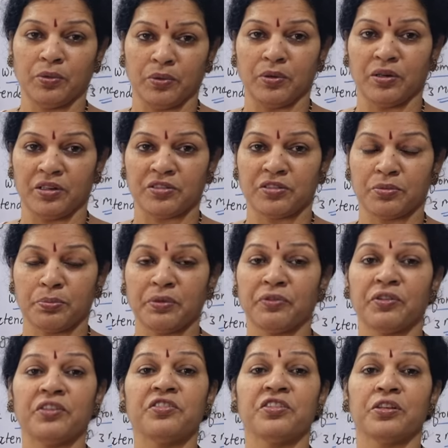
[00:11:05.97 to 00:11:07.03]
holders,
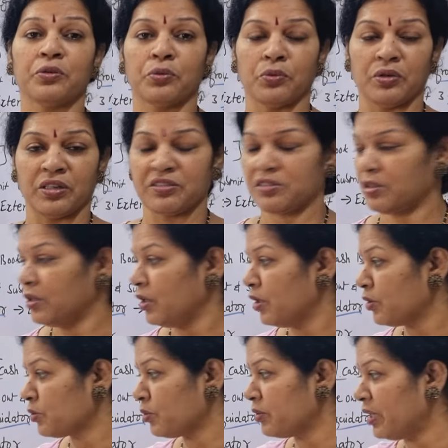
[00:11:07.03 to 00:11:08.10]
preference share holders.
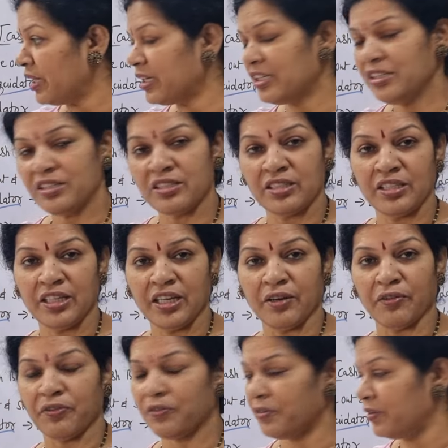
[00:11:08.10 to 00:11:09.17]
So that is
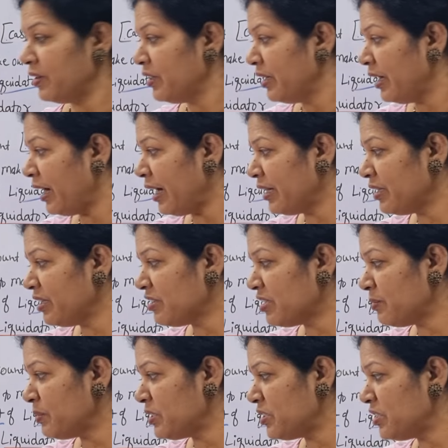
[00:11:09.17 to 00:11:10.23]
F. And in the
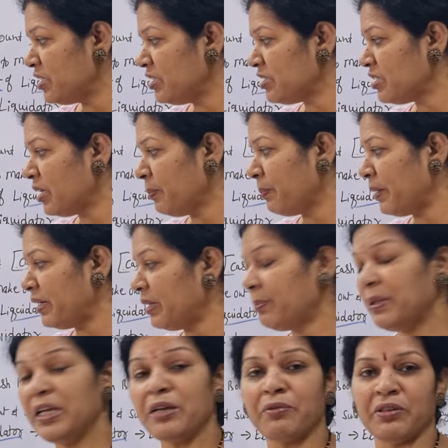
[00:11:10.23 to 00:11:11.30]
same way, G is here, paid up
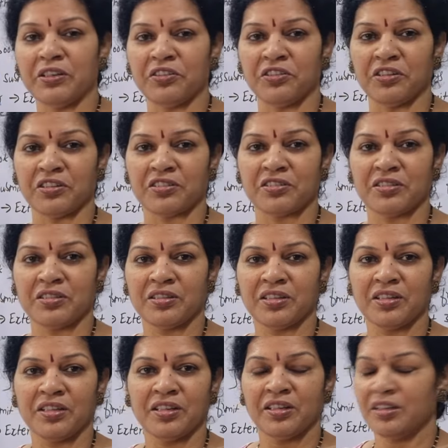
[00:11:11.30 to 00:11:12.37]
equity shares.
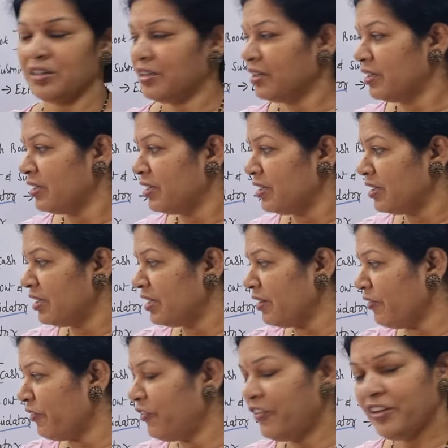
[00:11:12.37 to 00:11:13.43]

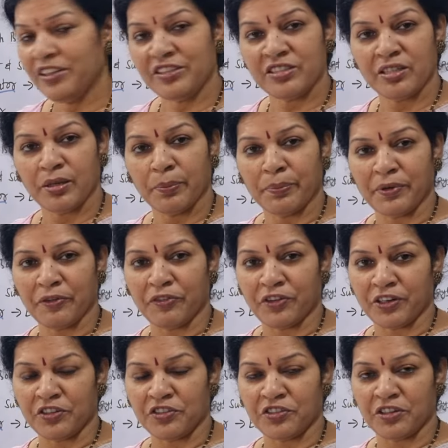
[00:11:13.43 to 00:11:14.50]
F is
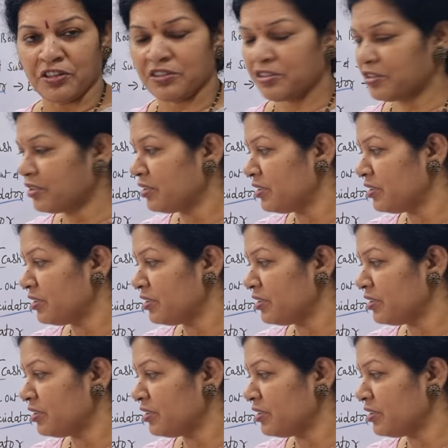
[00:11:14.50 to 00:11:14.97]
preference shares.